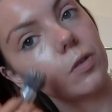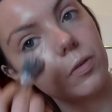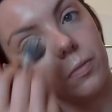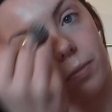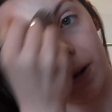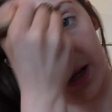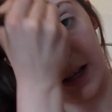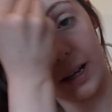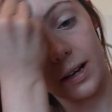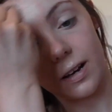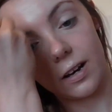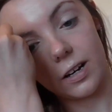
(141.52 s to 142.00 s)

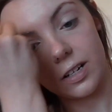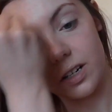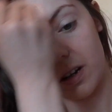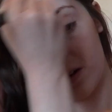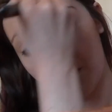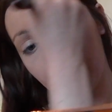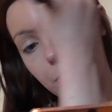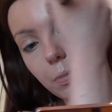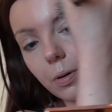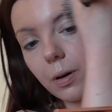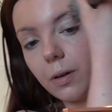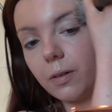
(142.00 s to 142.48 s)
normally I
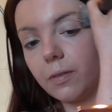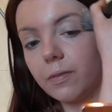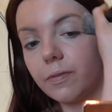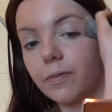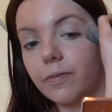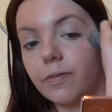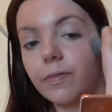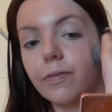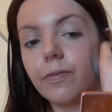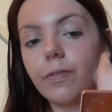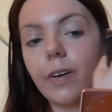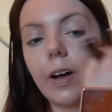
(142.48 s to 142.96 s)
don't put
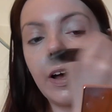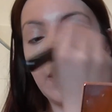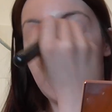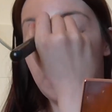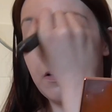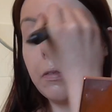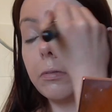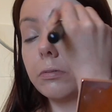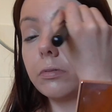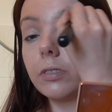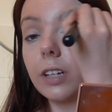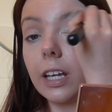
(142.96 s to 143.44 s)

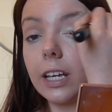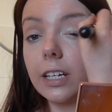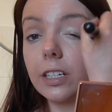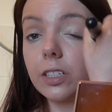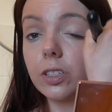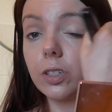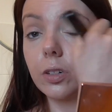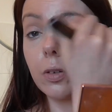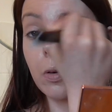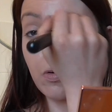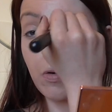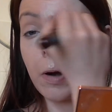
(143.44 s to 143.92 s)

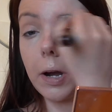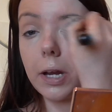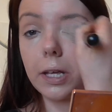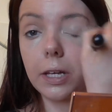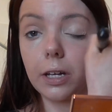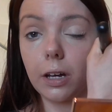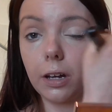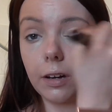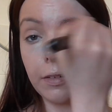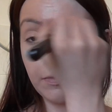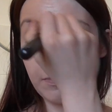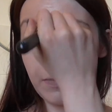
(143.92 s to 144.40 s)
foundation or any
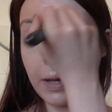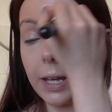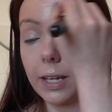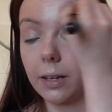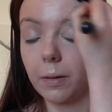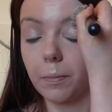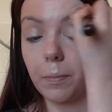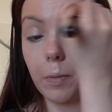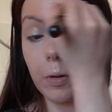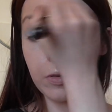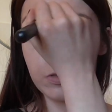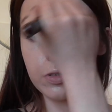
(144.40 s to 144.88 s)
kind of
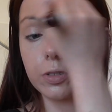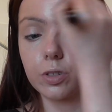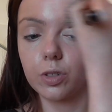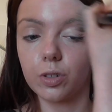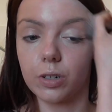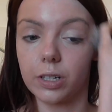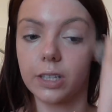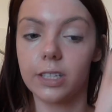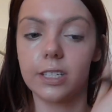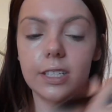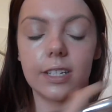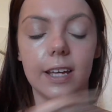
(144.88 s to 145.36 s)
makeup on
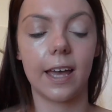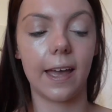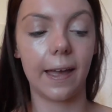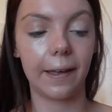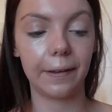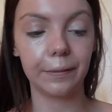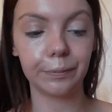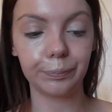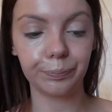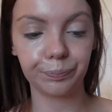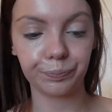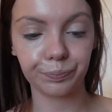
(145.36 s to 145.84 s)
during the
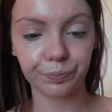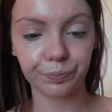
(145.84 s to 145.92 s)
day.